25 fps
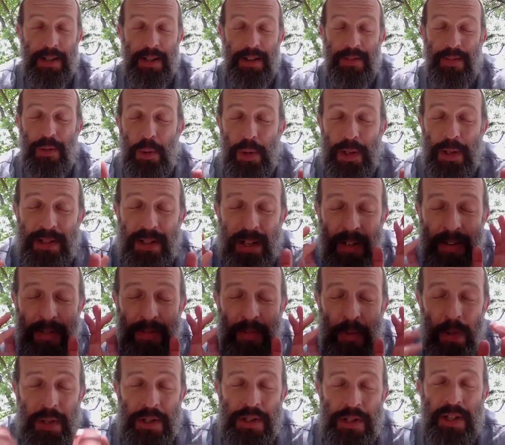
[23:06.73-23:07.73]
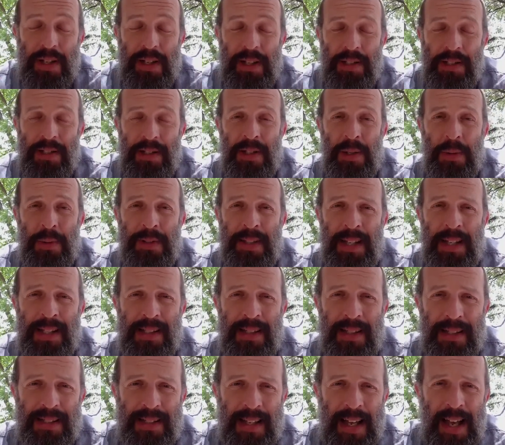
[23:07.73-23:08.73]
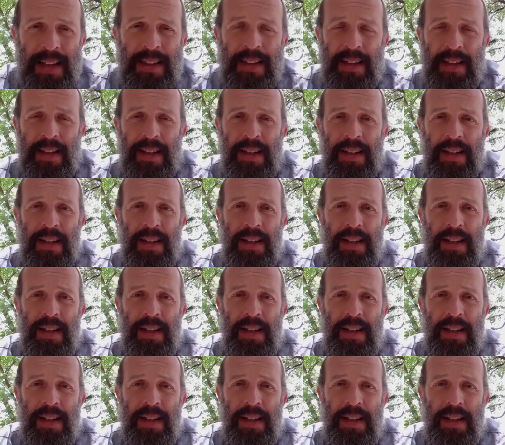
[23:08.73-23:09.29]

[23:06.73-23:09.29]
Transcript: And of course, unfortunately, and so intensely sadly,